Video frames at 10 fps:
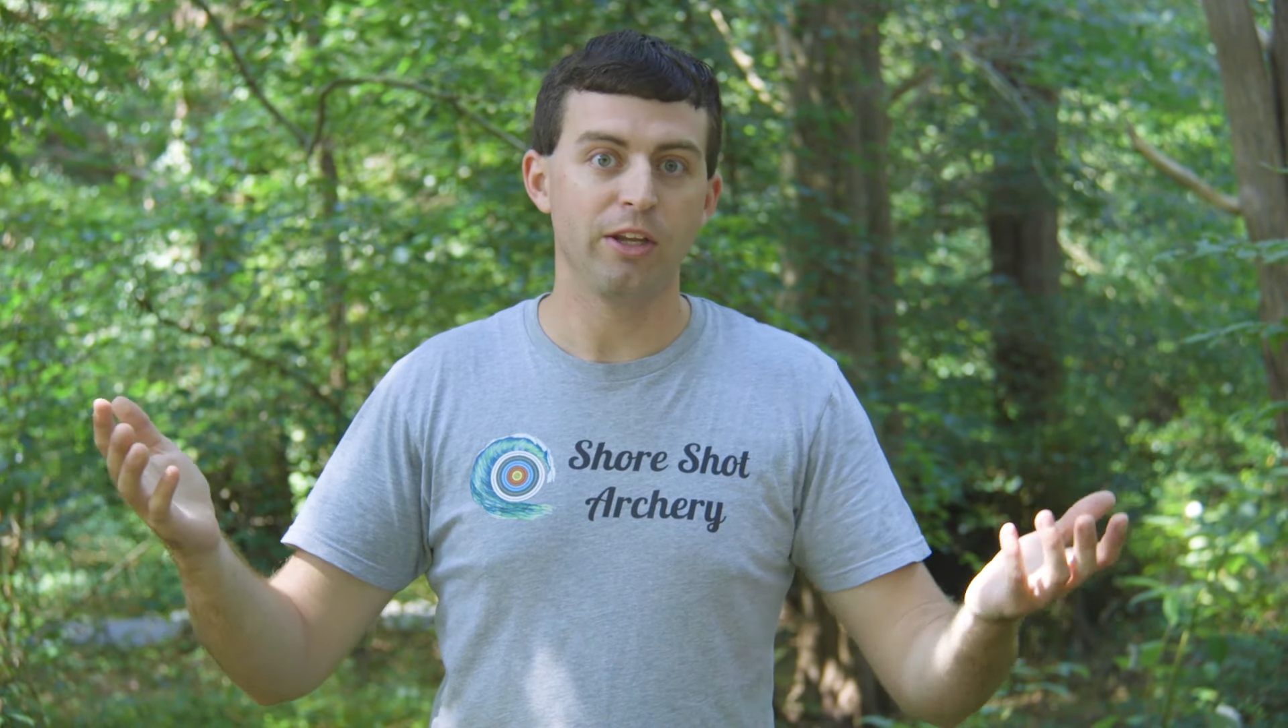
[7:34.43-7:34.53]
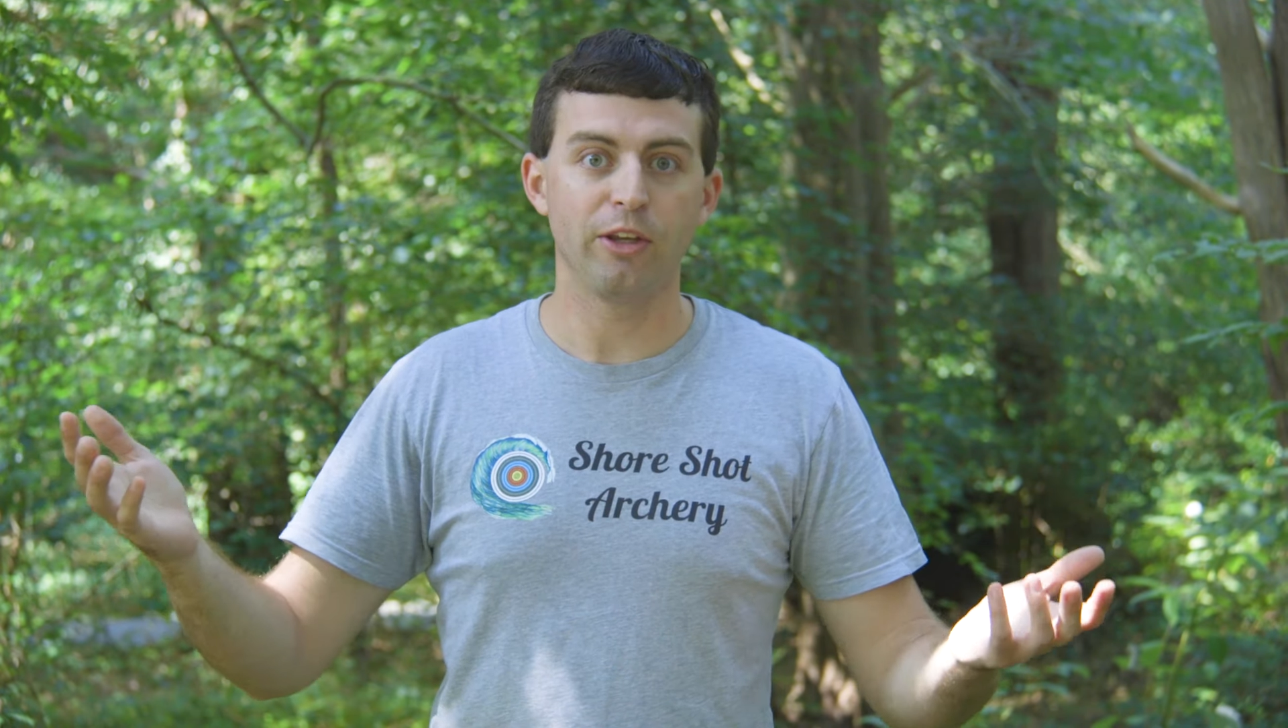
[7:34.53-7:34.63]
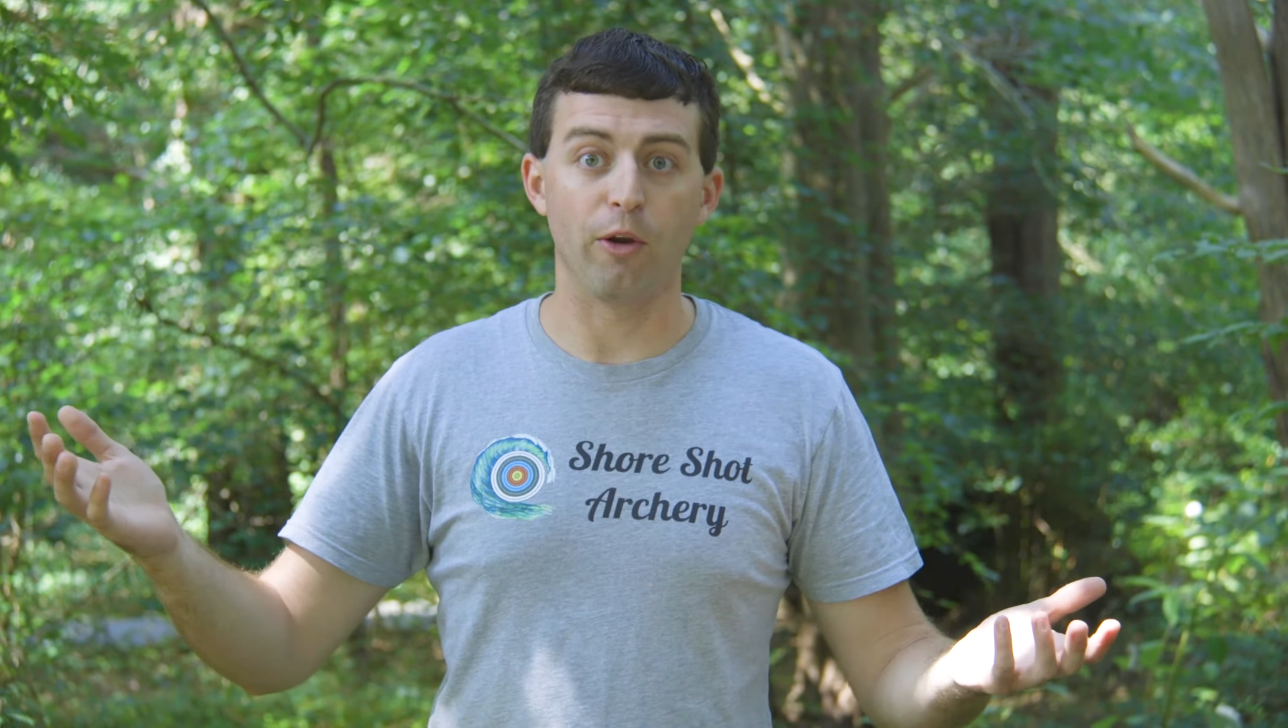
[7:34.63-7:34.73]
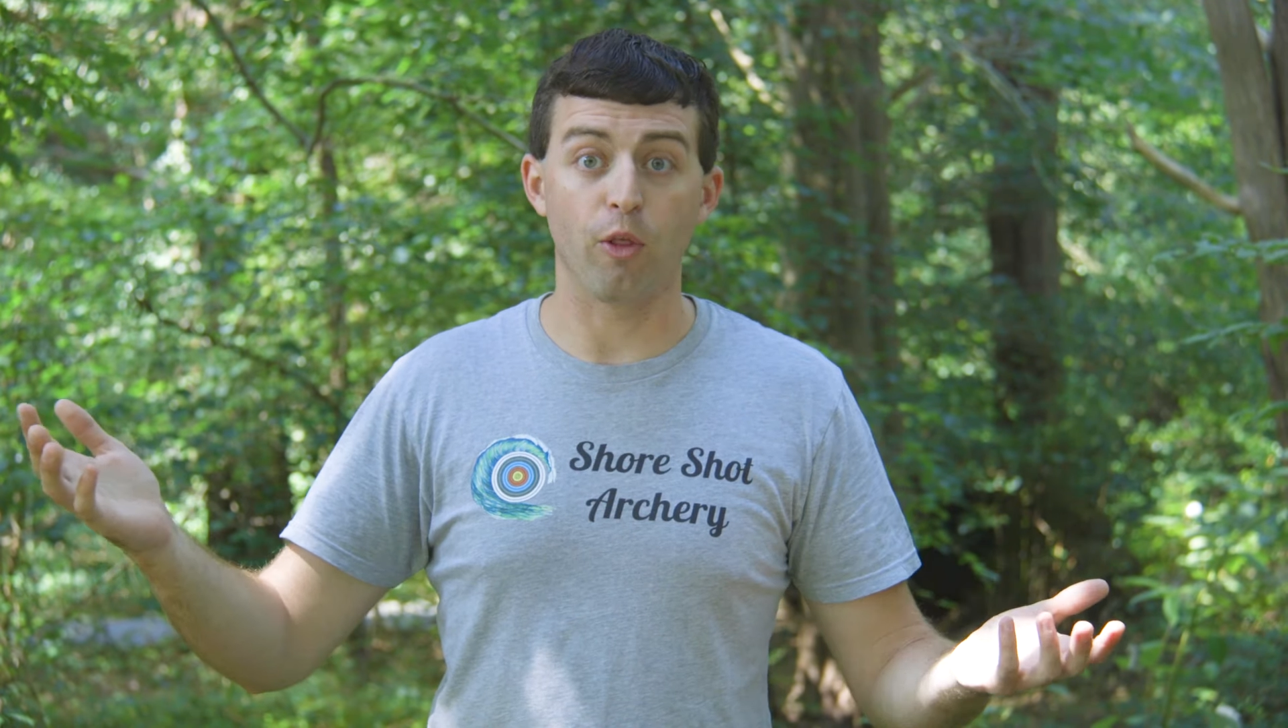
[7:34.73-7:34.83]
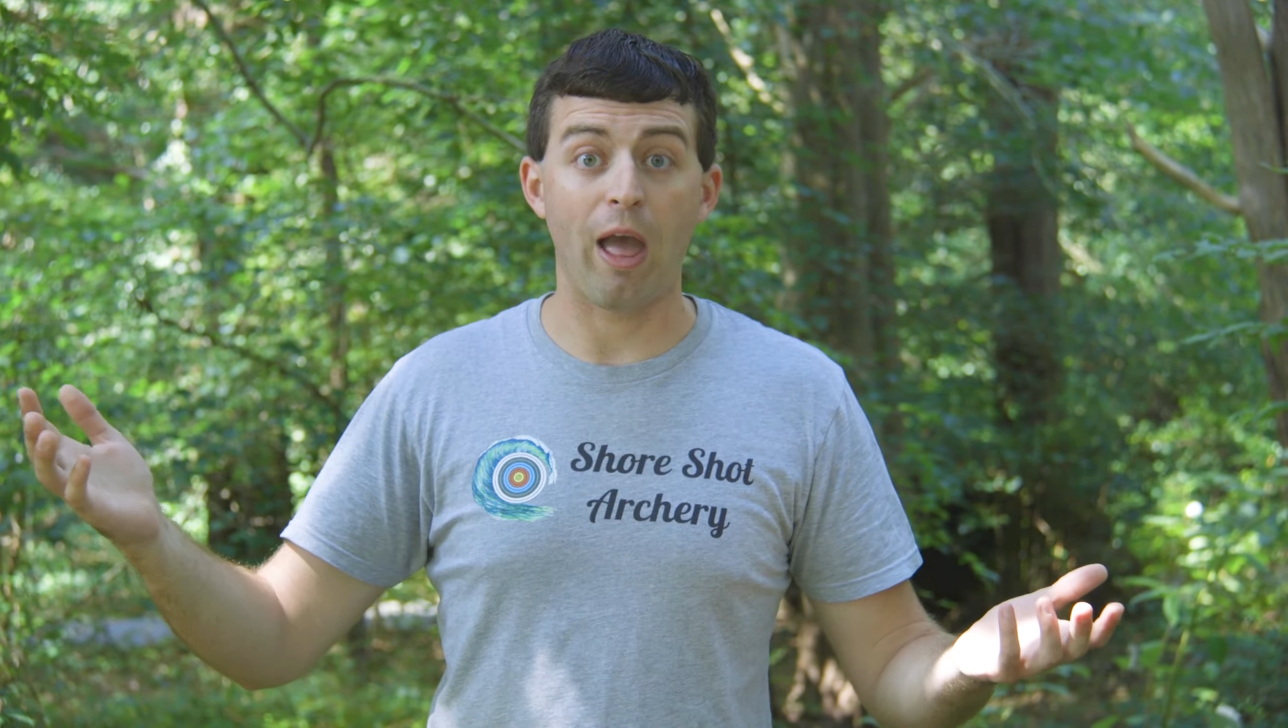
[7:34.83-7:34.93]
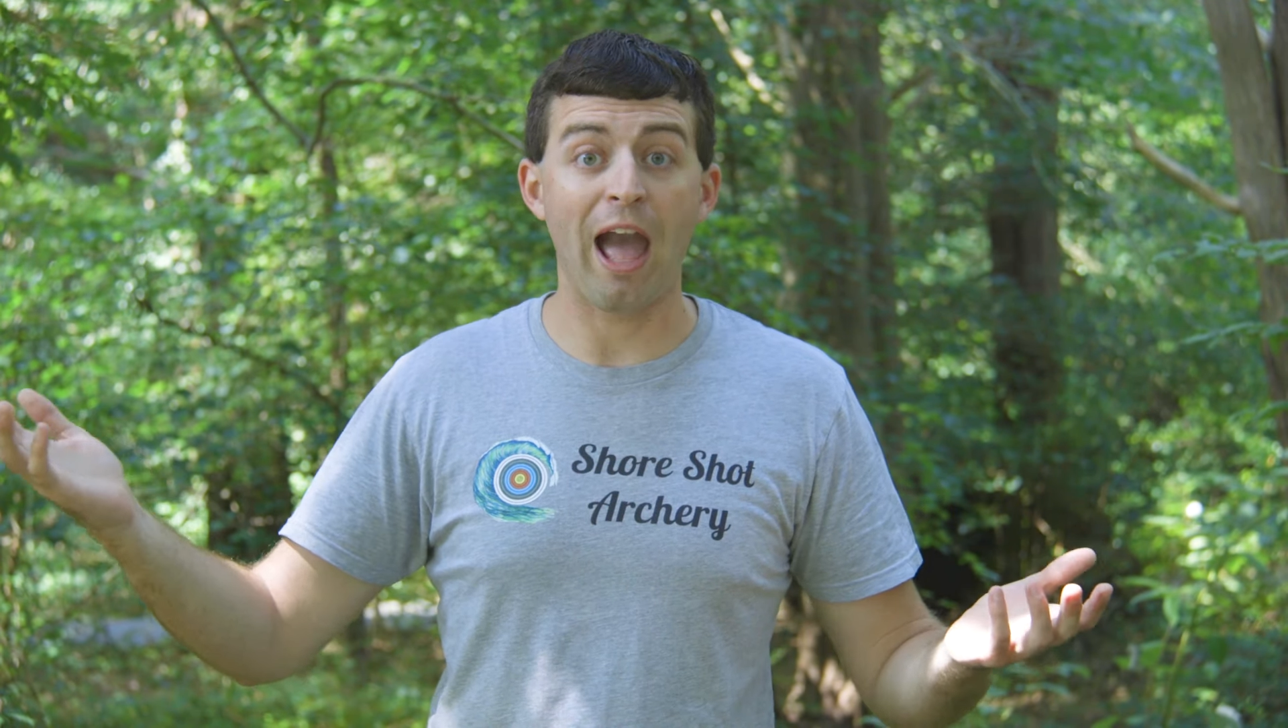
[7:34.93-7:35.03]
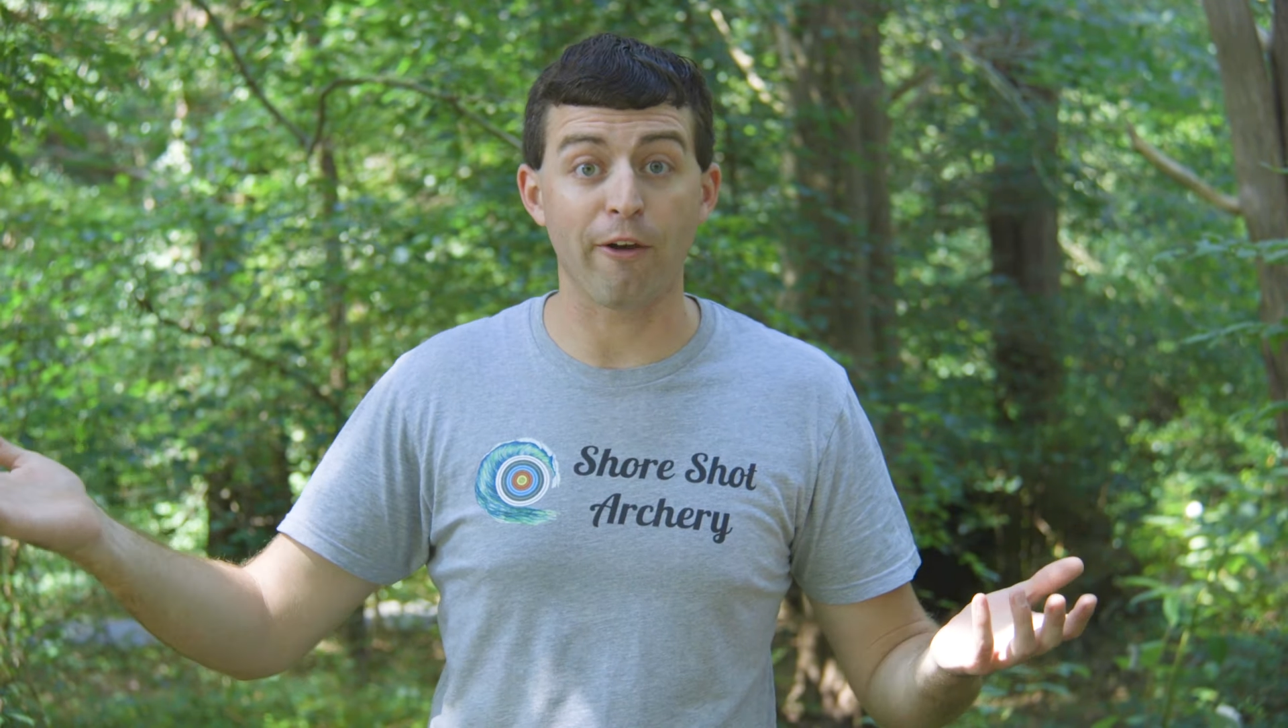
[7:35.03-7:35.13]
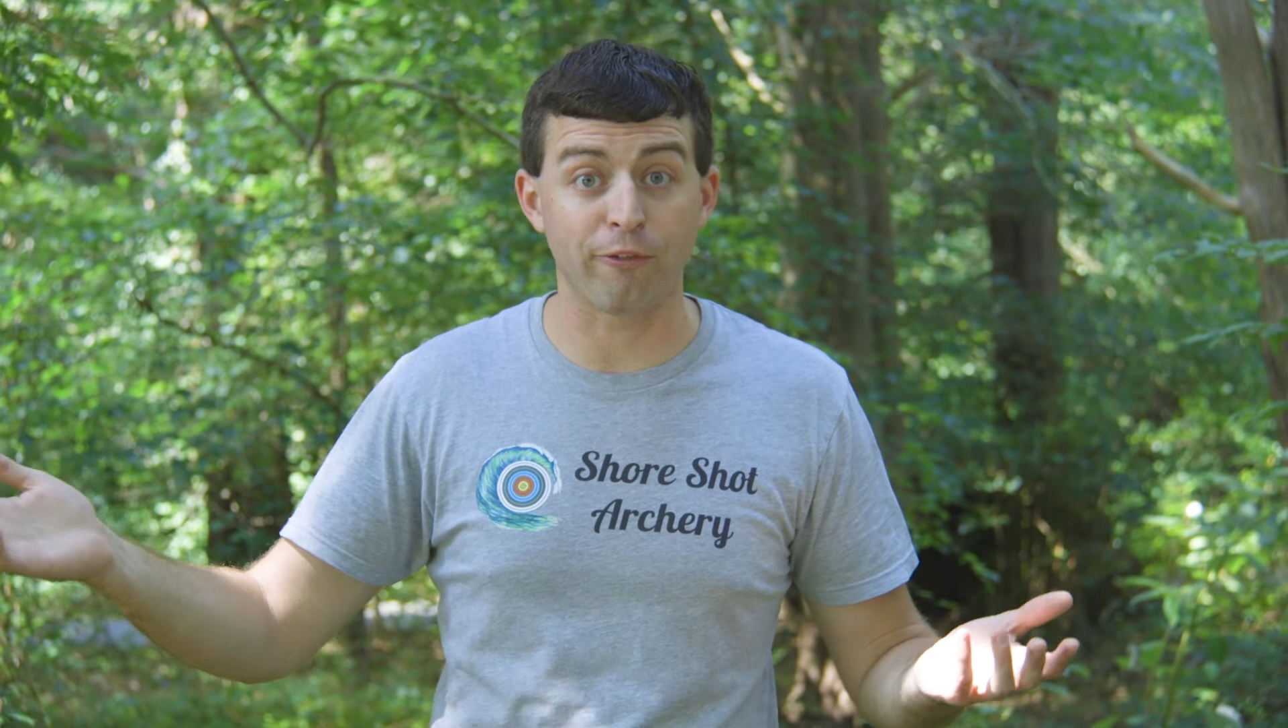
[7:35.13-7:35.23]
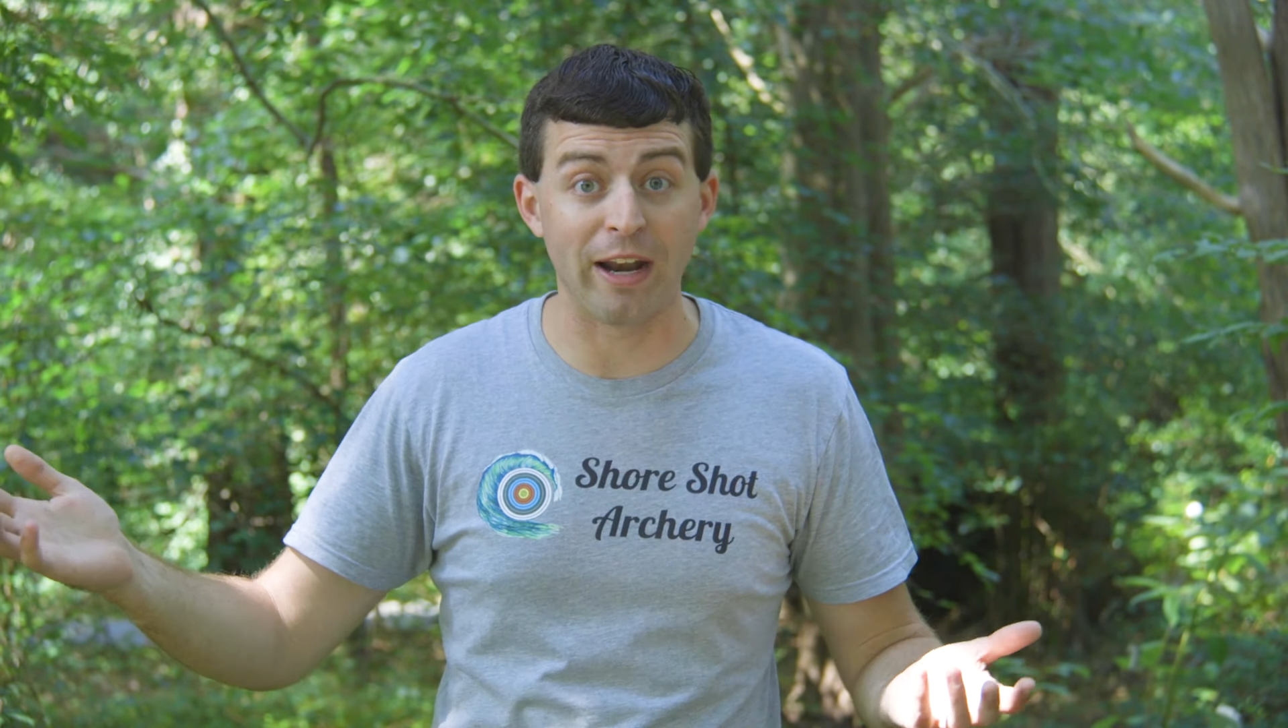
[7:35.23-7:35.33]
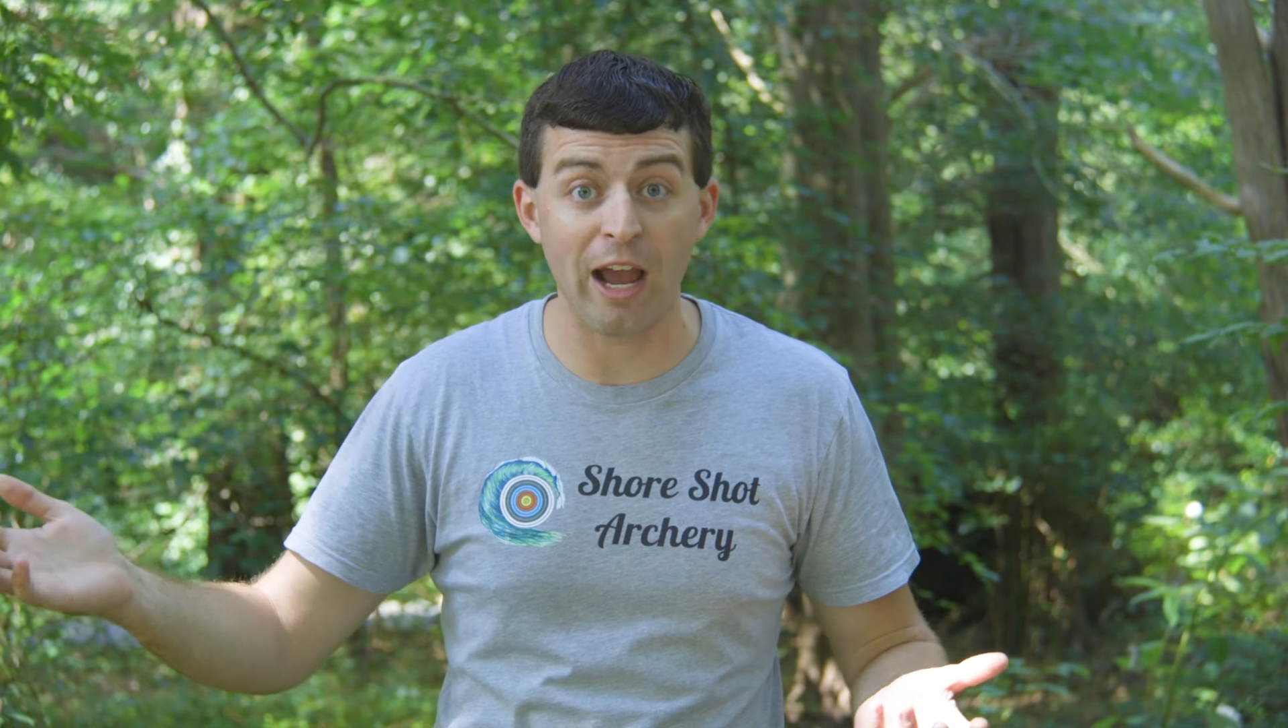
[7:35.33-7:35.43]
you know half an